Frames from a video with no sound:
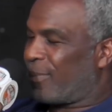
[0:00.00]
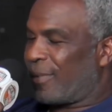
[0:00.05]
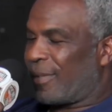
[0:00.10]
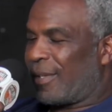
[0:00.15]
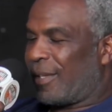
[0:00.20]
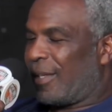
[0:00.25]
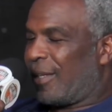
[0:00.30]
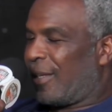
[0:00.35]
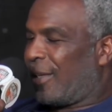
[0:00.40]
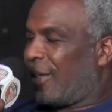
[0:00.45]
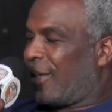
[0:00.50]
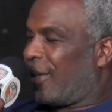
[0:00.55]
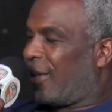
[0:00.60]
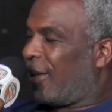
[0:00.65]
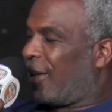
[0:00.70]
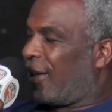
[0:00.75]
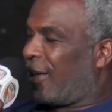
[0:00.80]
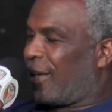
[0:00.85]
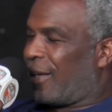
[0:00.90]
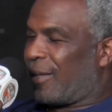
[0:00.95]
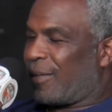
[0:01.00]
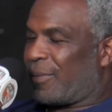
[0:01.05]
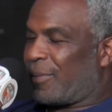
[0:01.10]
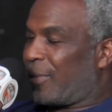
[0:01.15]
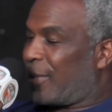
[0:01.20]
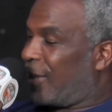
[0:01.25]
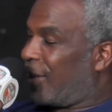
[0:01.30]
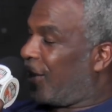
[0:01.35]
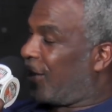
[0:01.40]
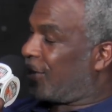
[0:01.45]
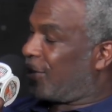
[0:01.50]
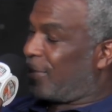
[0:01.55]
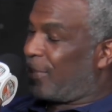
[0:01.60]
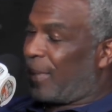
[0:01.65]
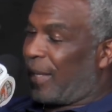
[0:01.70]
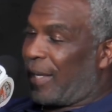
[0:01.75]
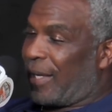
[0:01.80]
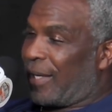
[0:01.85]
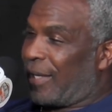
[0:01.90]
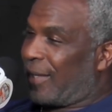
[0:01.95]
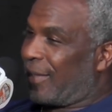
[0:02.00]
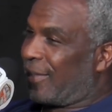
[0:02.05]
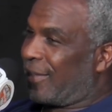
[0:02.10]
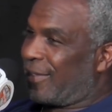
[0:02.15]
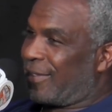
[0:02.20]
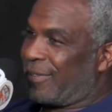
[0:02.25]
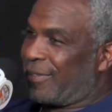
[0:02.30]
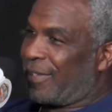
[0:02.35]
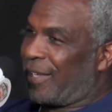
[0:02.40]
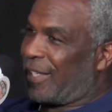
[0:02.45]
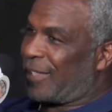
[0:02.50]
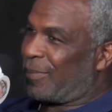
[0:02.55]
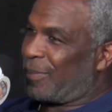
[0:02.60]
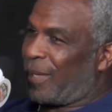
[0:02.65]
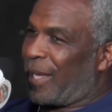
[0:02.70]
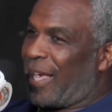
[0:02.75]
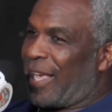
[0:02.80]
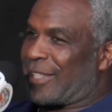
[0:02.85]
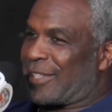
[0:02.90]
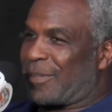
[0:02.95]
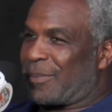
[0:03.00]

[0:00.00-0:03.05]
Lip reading: Uh-huh. We got some guys